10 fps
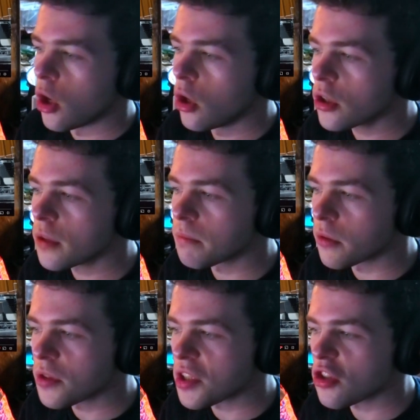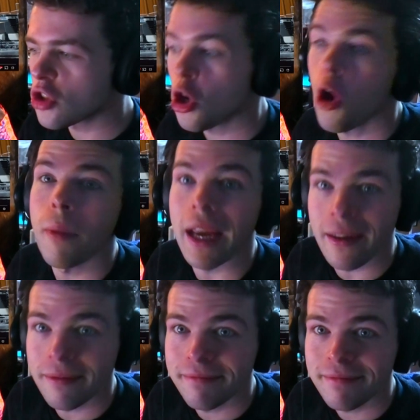Look at Bruce's tummy.
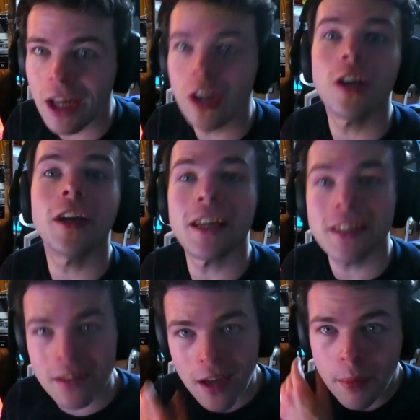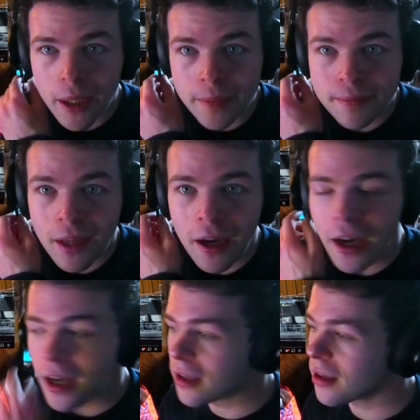Look at his tummy.
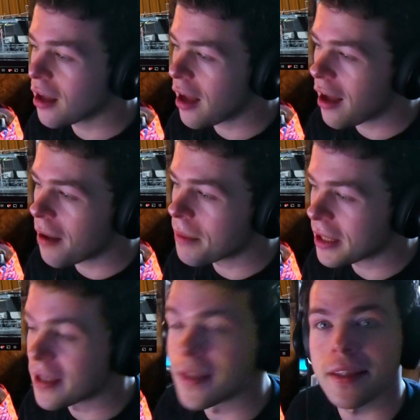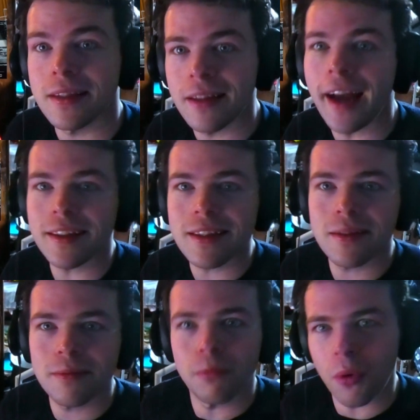Because
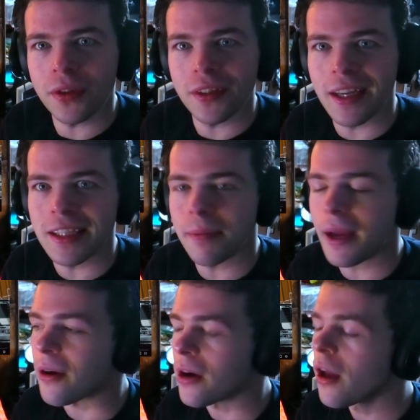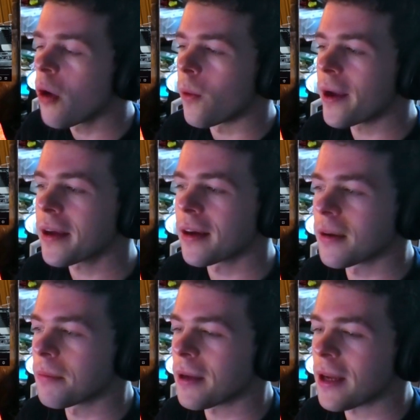that's what today's about. We're
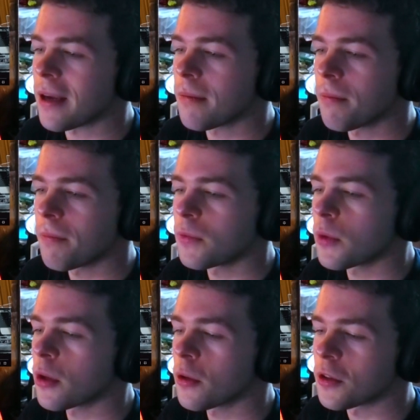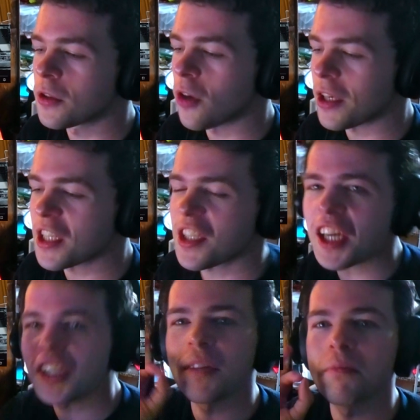gonna be
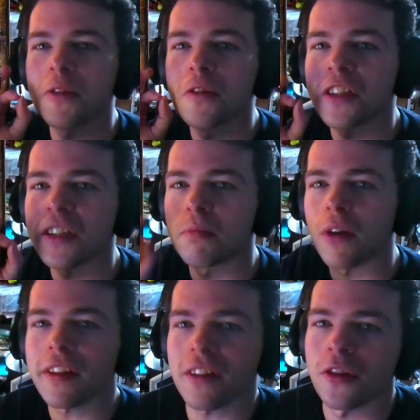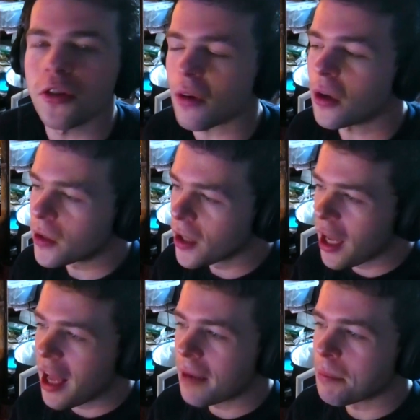dissecting Bruce's breath control,
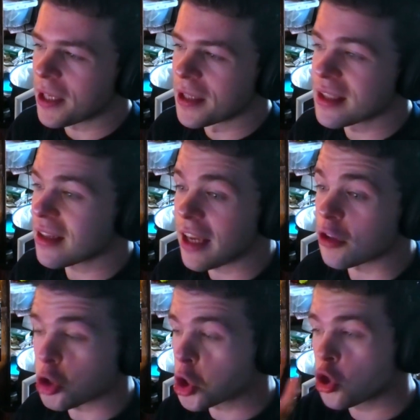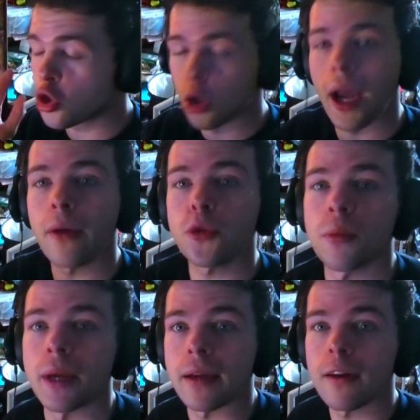because it just stood out to
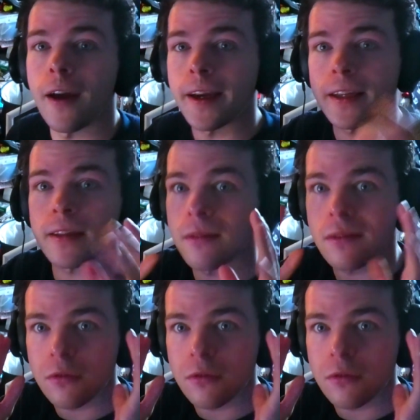me like